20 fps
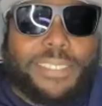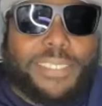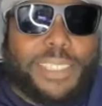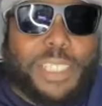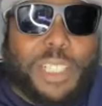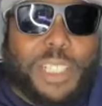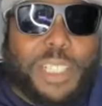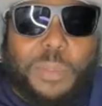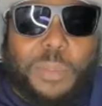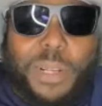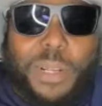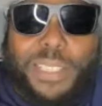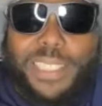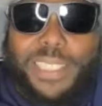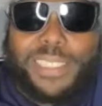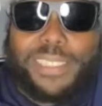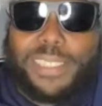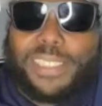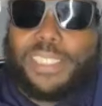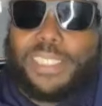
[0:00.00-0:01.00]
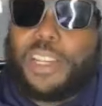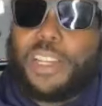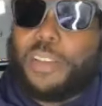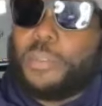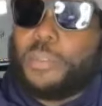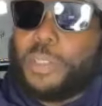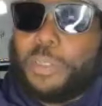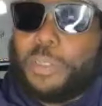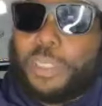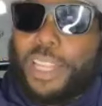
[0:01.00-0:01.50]
You know, my nieces and
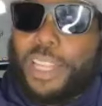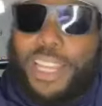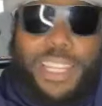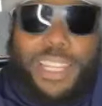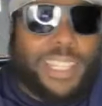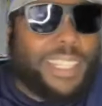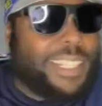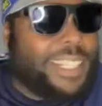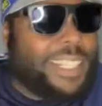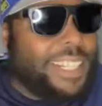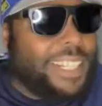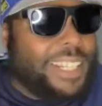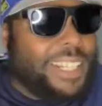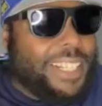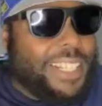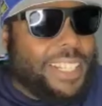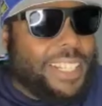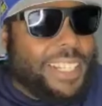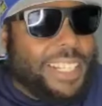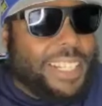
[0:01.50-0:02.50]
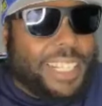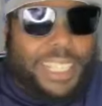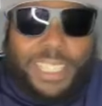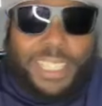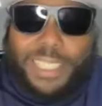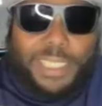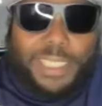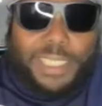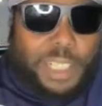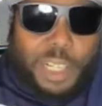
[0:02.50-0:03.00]
nephews like it,
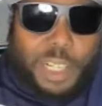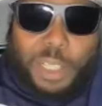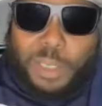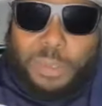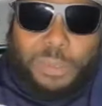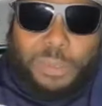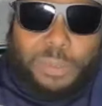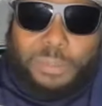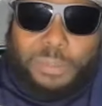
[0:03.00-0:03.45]
and you know,